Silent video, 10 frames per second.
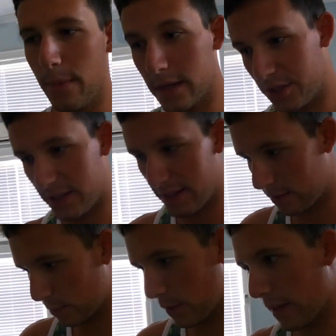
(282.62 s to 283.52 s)
much it
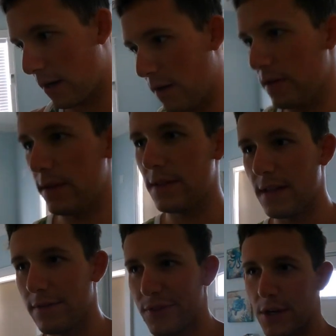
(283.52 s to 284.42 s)
is. We'll do that all and
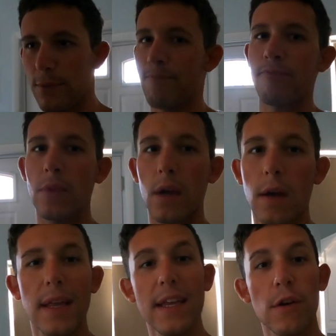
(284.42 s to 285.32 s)
stuff. So
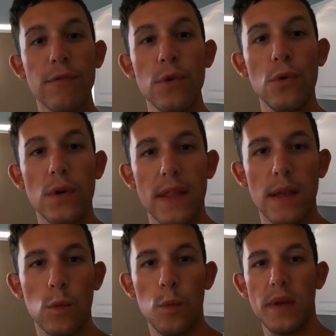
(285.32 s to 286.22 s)
we am gonna eat our food and
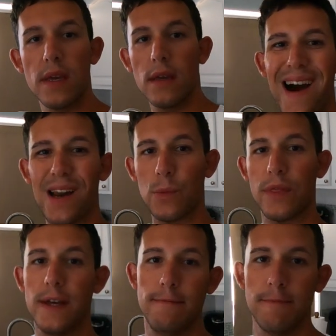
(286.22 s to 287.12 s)
then we'll be on
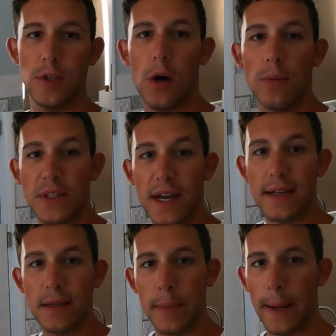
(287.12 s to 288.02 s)
with it. So see you guys in a